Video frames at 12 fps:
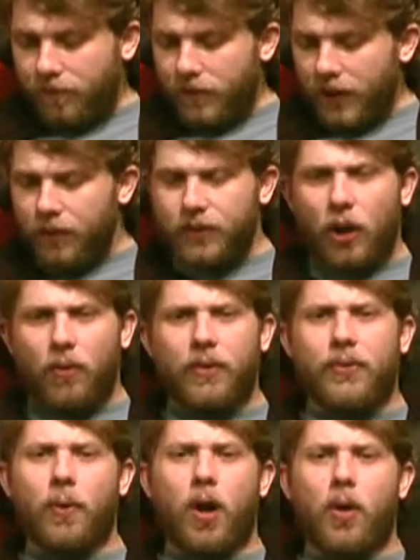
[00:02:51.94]
He was
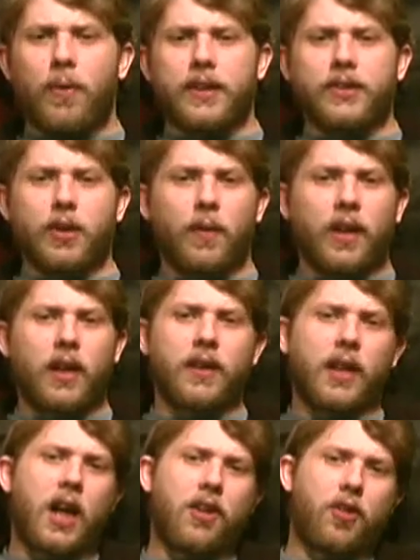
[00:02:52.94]
overthrown, and so
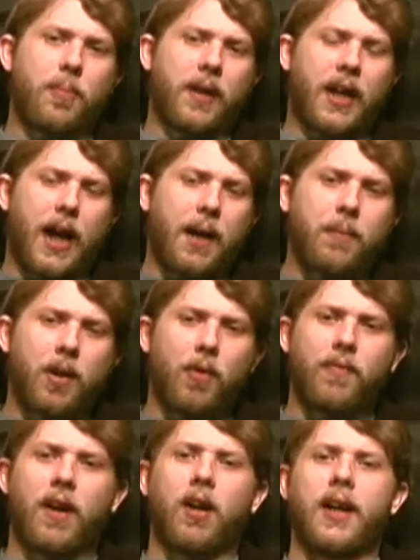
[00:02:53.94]
the country became,
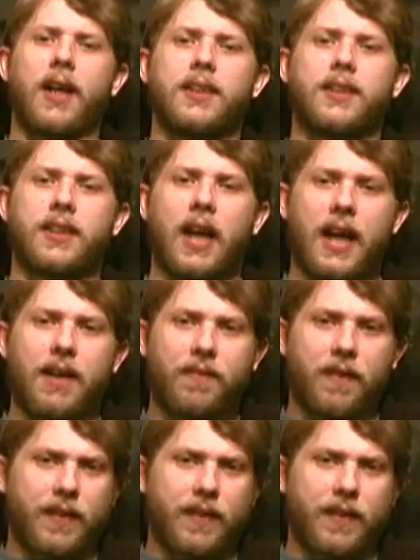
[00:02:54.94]
very unsafe.